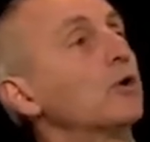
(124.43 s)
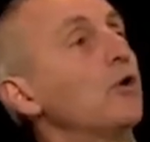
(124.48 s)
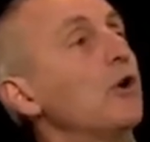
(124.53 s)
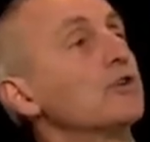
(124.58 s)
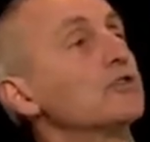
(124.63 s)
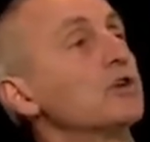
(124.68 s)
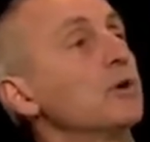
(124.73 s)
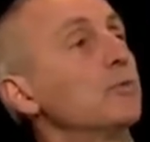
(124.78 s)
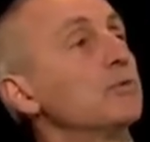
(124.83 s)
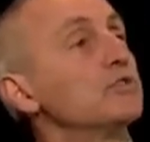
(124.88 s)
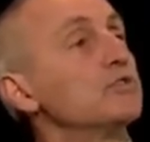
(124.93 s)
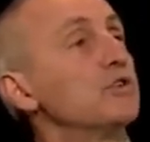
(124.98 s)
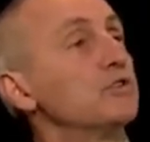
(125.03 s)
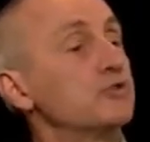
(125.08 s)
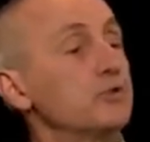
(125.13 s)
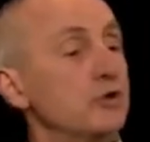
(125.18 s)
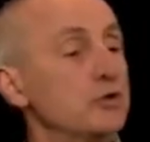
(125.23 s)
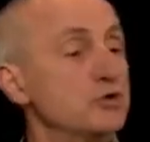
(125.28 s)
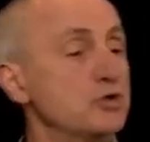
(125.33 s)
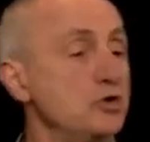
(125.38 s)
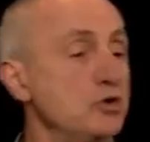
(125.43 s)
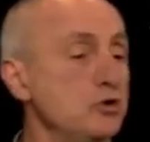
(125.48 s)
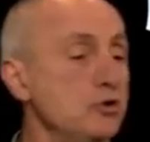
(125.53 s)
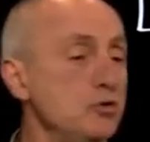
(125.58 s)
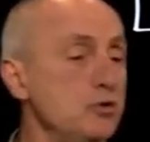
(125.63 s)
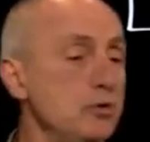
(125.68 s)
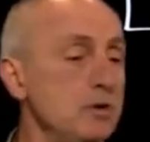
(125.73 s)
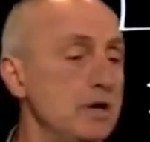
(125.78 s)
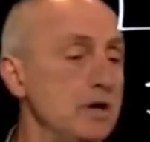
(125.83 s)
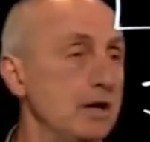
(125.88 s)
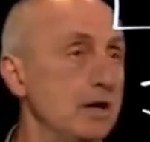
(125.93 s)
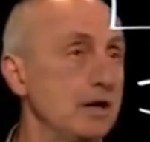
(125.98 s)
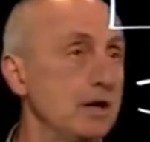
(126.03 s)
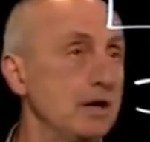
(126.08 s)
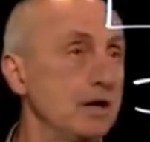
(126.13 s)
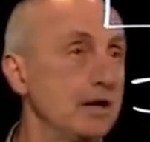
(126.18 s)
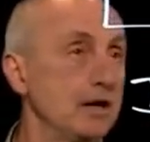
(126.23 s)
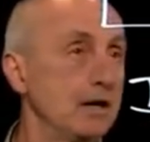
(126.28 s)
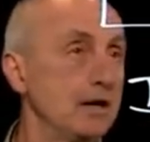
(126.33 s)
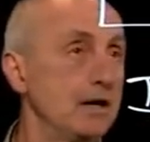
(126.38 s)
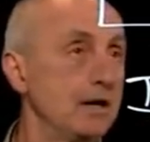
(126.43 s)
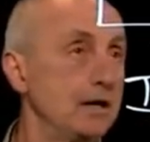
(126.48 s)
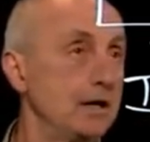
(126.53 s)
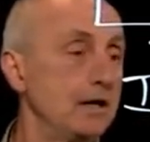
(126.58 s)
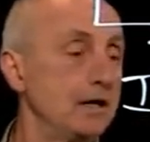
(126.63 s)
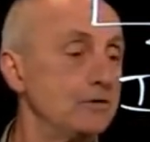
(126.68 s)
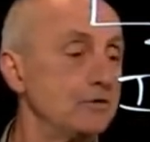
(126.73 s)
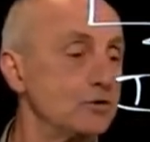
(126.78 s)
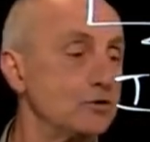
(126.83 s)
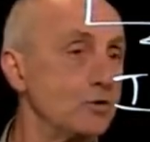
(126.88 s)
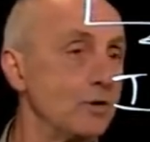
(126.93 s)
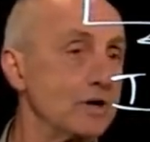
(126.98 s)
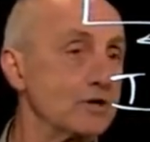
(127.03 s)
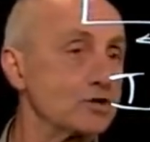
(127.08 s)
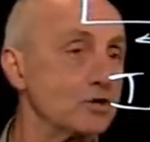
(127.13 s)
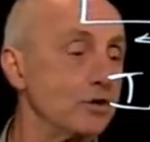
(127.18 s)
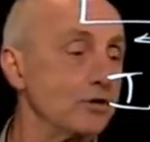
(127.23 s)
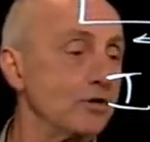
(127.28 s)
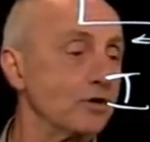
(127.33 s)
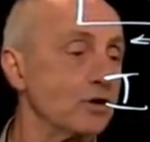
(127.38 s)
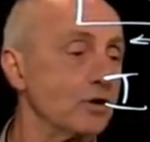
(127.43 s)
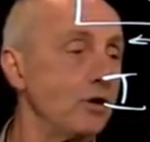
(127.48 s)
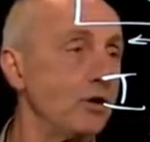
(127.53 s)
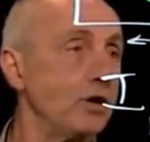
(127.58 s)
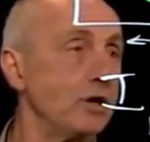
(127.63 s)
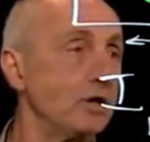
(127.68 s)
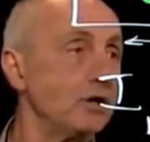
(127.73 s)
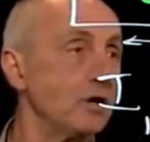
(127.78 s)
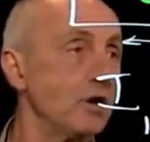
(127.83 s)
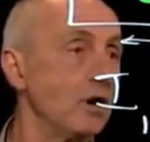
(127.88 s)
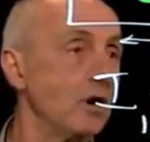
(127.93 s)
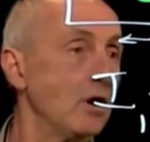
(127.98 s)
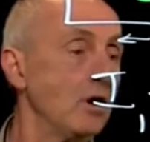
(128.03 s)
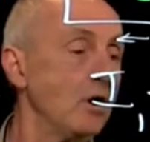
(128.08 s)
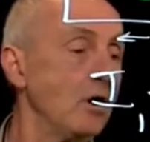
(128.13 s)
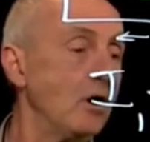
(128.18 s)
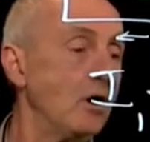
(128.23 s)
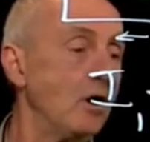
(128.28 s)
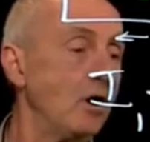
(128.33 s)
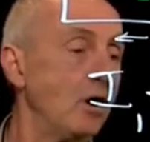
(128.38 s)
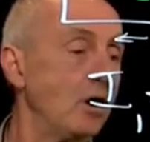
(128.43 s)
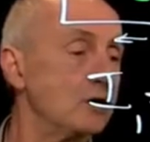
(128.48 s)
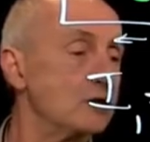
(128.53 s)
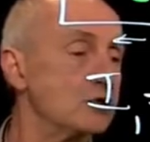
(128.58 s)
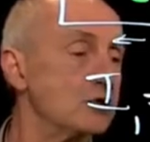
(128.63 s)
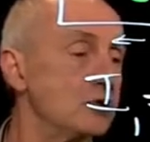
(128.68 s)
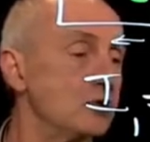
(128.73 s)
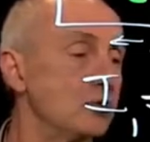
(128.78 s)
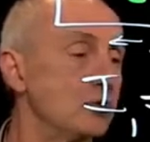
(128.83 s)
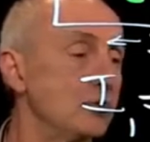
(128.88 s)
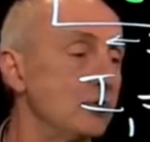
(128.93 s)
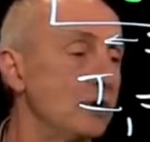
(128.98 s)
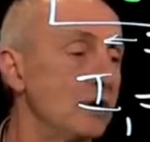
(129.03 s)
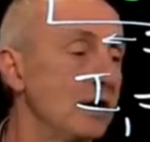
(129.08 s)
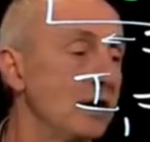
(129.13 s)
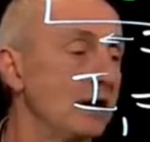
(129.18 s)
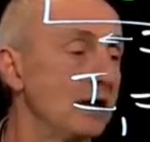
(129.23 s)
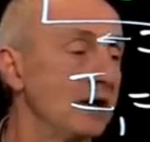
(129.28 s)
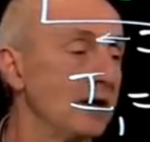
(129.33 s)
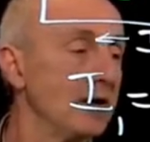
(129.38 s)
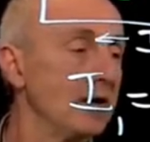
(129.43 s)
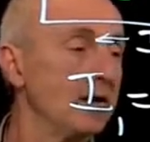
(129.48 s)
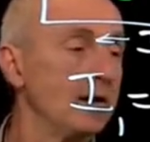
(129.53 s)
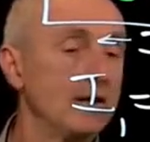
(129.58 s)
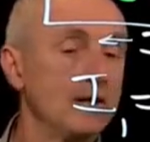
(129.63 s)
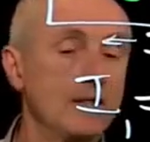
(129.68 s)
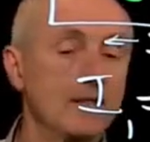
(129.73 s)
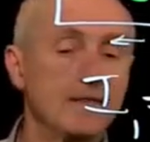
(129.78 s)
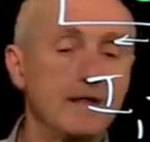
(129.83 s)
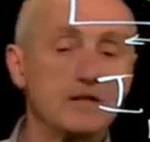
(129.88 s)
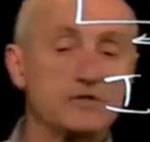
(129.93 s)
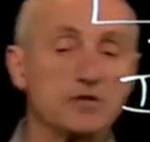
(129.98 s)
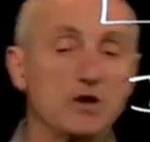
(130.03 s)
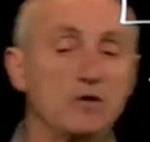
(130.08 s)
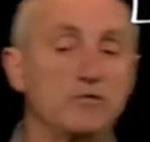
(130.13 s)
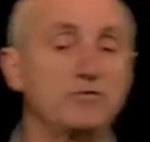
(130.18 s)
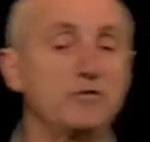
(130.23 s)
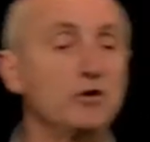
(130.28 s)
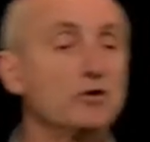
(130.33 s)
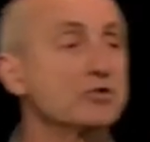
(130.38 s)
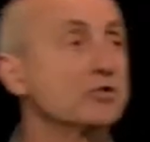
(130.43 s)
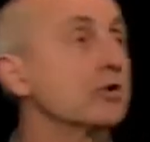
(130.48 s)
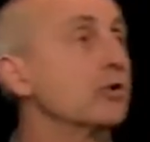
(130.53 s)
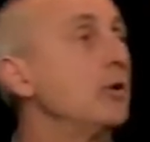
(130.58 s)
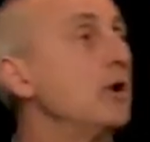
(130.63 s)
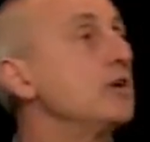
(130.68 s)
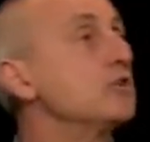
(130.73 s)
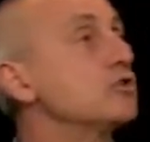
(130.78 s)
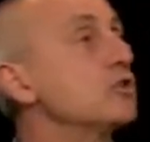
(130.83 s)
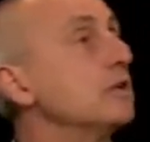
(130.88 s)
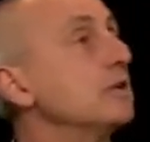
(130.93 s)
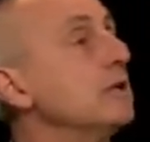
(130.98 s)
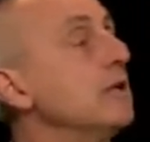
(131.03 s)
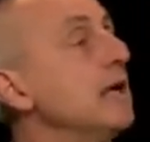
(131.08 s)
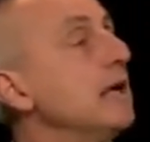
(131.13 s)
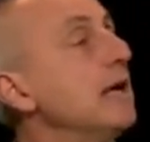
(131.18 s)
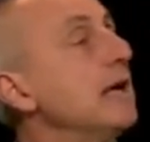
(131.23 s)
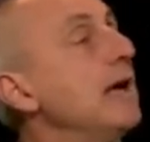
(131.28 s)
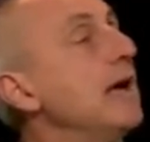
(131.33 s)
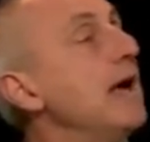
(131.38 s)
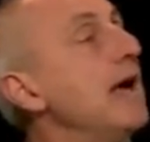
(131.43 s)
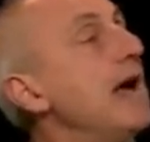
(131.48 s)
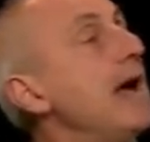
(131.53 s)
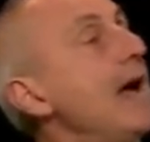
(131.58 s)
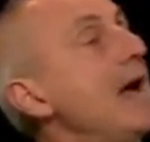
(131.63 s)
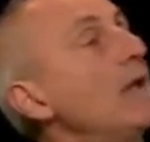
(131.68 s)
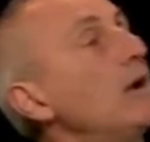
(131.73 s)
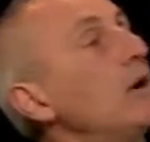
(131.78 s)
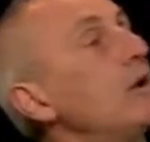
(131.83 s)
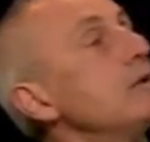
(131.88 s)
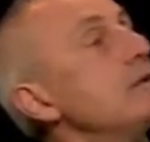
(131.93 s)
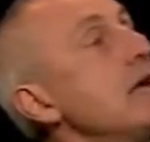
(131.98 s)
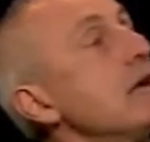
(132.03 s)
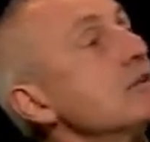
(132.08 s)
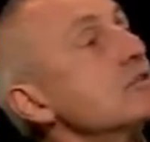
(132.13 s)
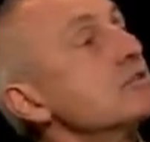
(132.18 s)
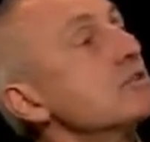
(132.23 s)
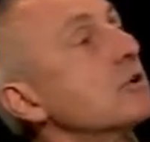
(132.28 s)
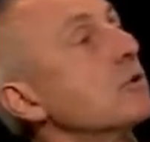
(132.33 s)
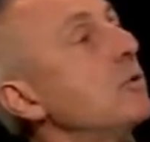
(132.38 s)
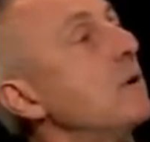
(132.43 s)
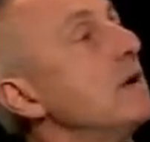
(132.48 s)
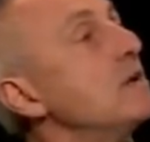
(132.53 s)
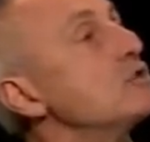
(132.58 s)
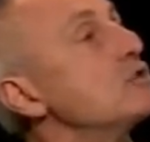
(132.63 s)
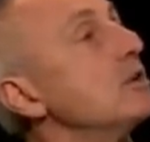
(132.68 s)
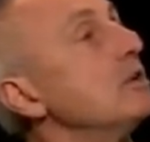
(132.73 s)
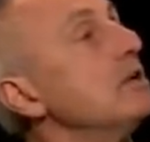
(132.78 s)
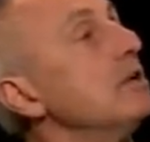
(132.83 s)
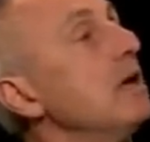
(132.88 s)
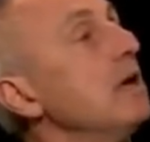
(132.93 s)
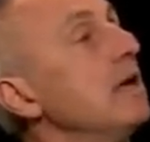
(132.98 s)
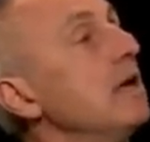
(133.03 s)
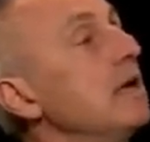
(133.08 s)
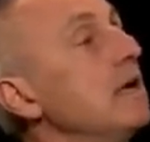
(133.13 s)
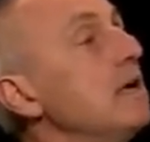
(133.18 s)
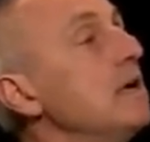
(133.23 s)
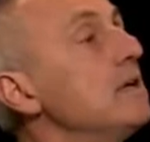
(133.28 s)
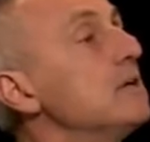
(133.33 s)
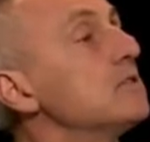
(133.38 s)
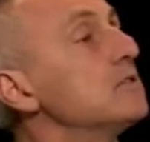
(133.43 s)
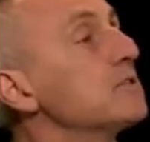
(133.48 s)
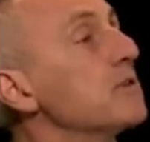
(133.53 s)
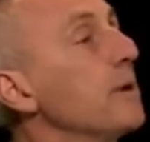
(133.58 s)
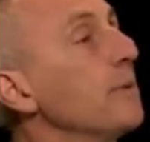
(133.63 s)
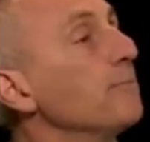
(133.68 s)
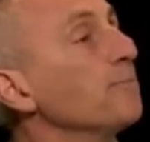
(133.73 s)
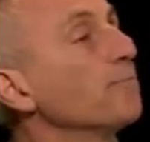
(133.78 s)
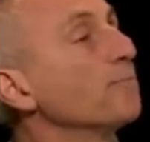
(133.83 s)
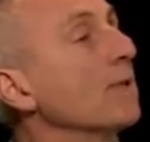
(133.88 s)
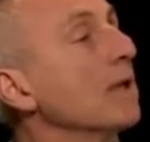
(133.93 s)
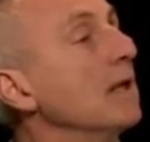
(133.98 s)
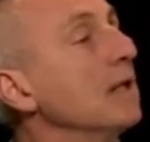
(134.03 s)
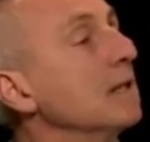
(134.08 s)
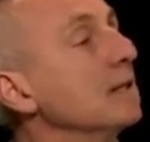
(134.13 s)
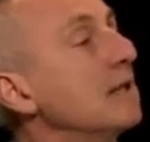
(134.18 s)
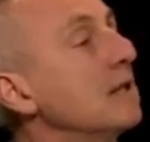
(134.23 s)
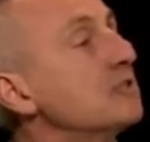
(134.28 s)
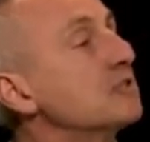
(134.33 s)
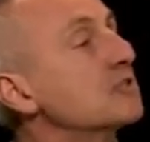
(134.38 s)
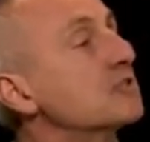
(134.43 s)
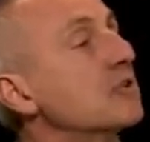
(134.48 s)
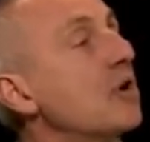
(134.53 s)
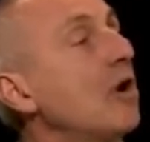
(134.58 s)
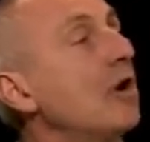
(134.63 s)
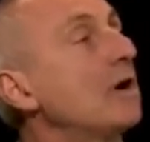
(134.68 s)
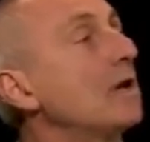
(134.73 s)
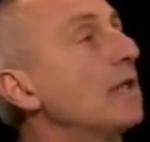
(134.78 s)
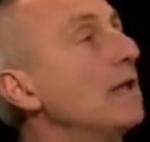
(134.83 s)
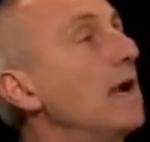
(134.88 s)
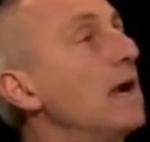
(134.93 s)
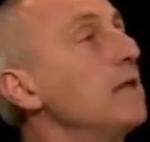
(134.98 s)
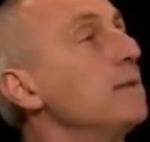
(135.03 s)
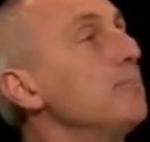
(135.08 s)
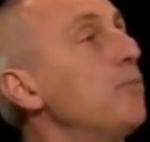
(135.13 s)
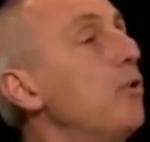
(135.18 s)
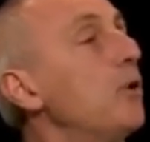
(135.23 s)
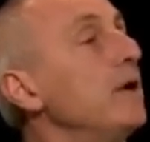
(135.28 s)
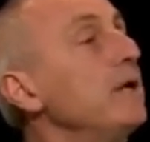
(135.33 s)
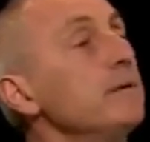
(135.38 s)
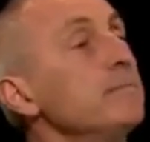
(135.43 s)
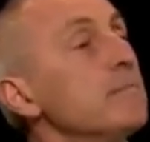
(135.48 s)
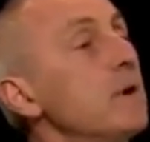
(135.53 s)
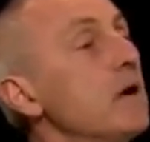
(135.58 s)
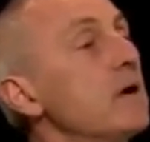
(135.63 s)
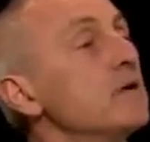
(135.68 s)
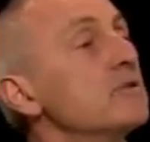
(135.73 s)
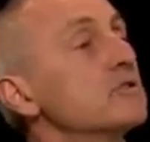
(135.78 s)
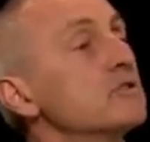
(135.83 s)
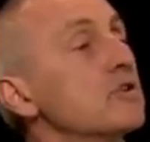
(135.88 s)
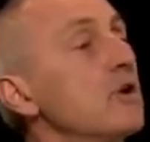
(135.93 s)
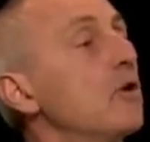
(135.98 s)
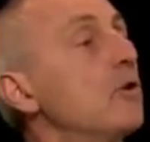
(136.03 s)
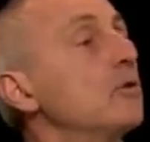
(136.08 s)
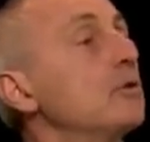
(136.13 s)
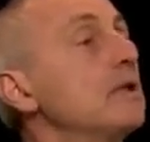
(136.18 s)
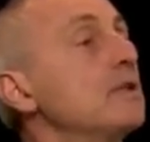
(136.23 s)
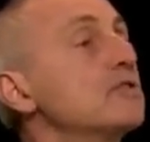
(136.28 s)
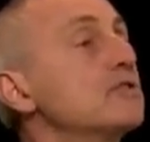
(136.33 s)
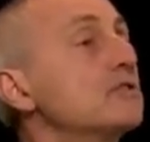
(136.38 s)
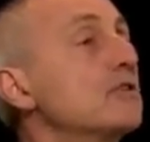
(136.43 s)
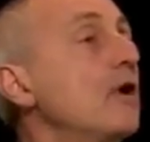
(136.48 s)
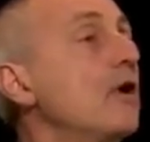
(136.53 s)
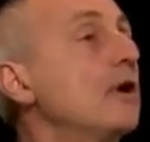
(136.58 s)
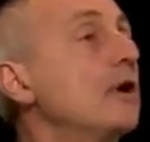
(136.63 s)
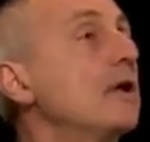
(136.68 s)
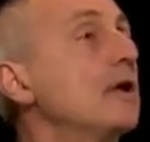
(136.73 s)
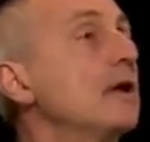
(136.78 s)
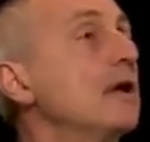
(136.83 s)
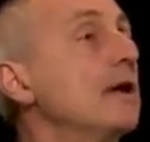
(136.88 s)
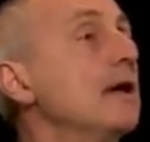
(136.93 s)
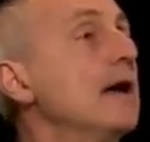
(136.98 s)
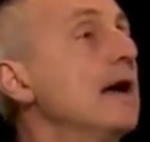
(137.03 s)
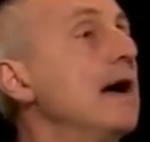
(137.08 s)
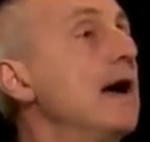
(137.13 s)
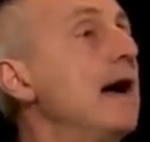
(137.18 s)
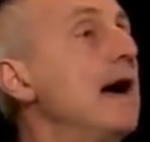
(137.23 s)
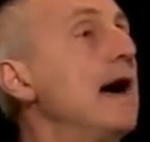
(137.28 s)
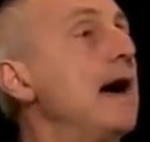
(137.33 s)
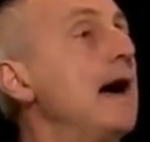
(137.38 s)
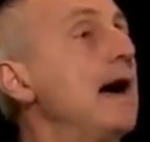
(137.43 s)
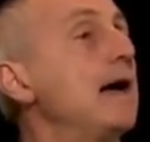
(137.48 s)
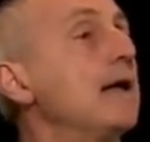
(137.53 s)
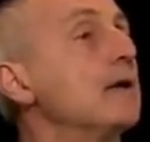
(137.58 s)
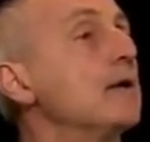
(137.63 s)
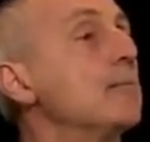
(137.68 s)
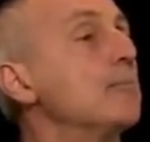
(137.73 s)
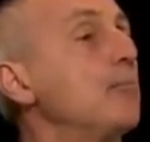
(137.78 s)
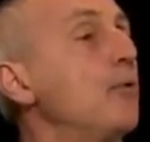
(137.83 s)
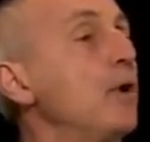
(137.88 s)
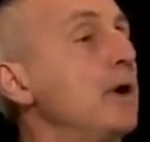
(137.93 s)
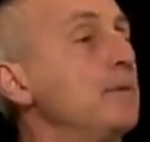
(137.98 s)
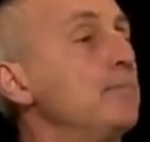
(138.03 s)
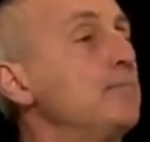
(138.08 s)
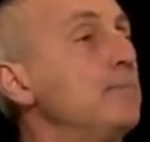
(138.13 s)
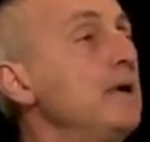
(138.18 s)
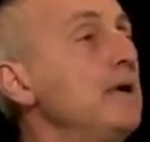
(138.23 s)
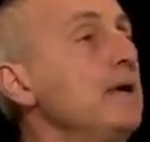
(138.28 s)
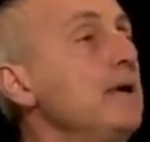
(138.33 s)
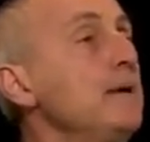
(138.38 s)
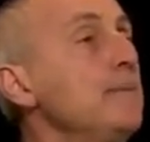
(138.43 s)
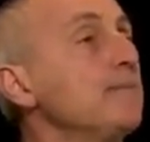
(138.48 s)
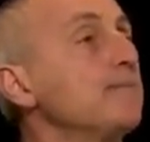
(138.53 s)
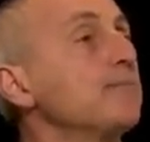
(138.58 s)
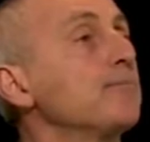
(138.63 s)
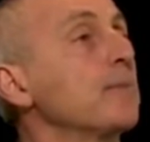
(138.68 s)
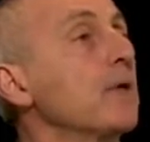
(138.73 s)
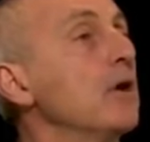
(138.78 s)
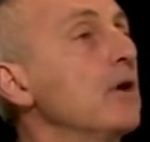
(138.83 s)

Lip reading: We're crossing resistor 2 in the direction of the current, R2. That's our first equation. And our next equation is, let's start at any point. So let's start at point B.